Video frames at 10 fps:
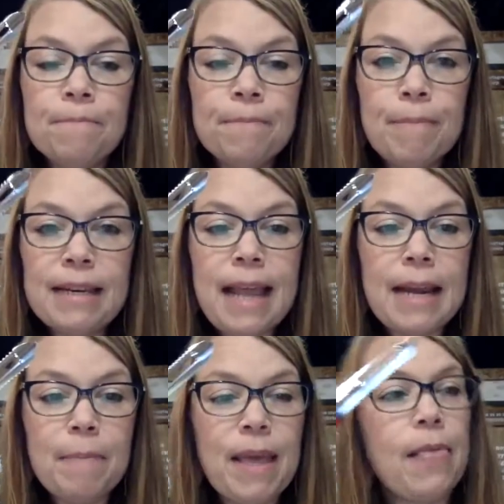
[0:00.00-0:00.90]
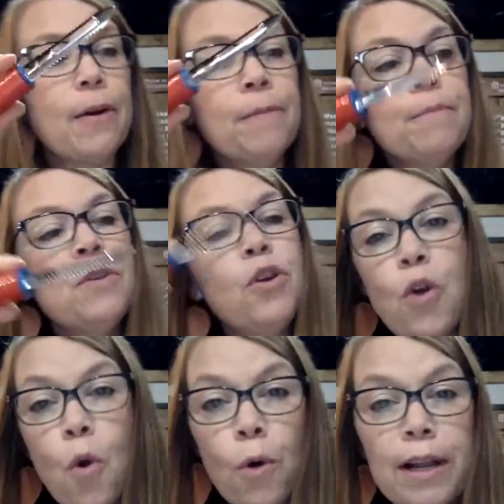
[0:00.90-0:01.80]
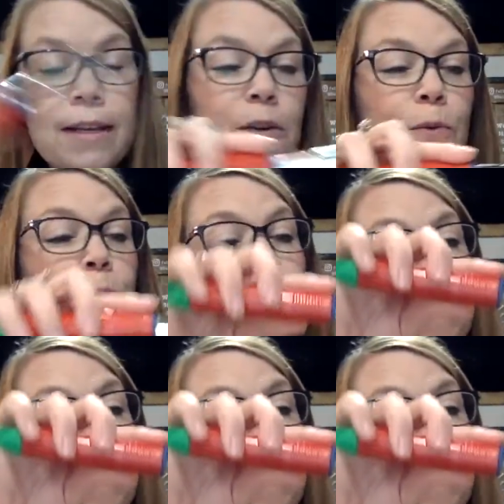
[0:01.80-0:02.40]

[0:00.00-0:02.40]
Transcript: potato peeler, your coring tool,